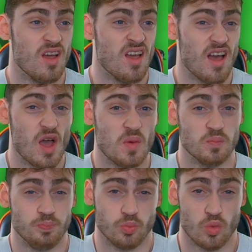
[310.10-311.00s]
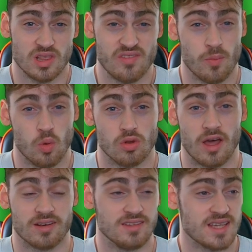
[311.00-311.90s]
With Liverpool
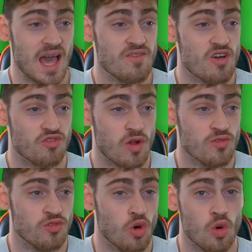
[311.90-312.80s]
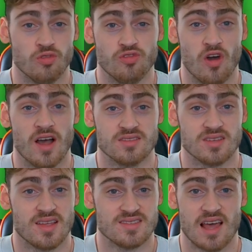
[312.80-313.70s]
likely to have a front four of Wirtz,
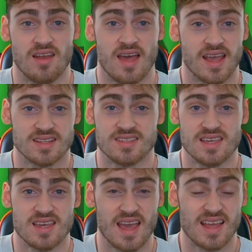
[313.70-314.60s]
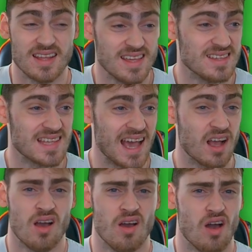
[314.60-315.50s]
Salah, Ekitike and Isak,
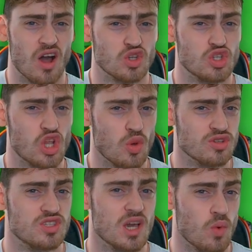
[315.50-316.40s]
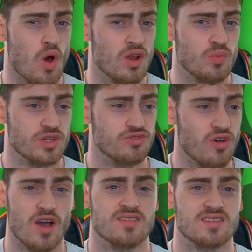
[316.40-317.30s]
I just don't see a world in which
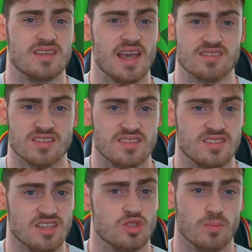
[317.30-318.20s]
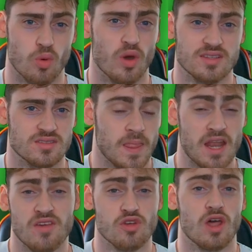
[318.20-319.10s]
Wirtz gets consistent points.
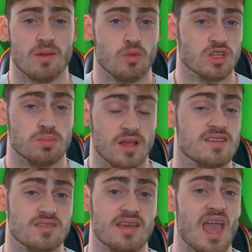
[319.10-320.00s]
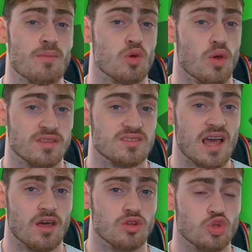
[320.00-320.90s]
And if you're like most players in the game who own
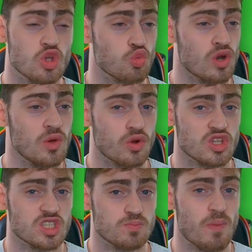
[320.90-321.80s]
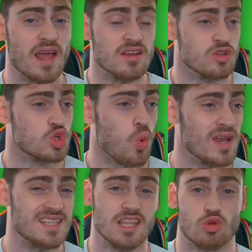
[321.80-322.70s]
Salah, do you really want to spend
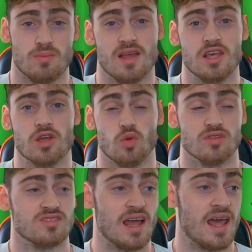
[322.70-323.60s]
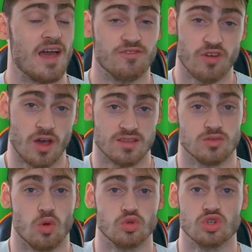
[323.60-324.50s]
23 million on Salah and Wirtz
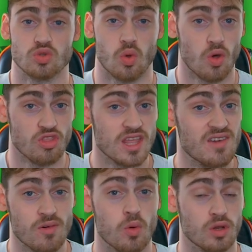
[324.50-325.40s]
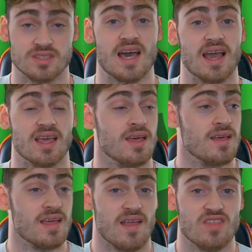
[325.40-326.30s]
on just the Liverpool attack?
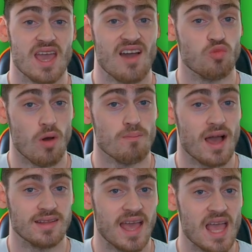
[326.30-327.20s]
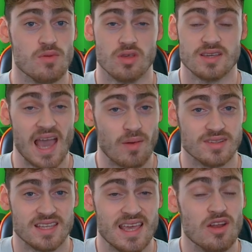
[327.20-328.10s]
If they have one bad game, you're
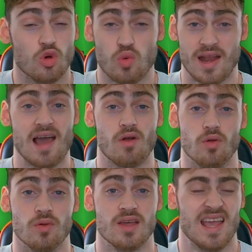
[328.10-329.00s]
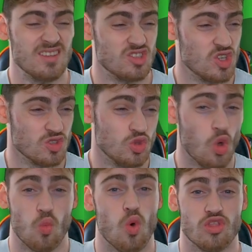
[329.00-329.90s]
guaranteed a red arrow. It's just
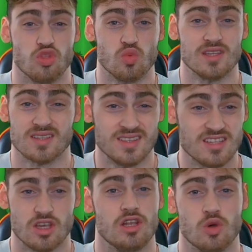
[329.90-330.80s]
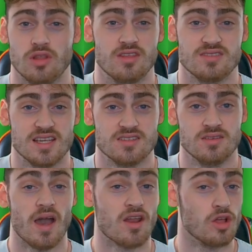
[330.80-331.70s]
not worth the risk this early on in the
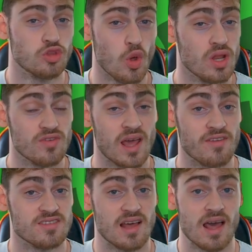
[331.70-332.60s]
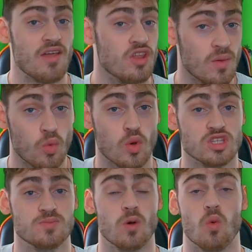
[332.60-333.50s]
season. And I don't even have Salah at the number 1
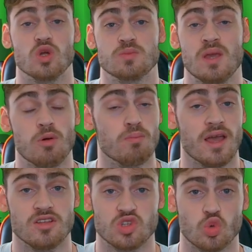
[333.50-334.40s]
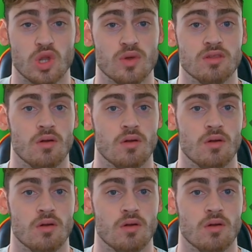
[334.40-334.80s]
spot, which people may disagree with.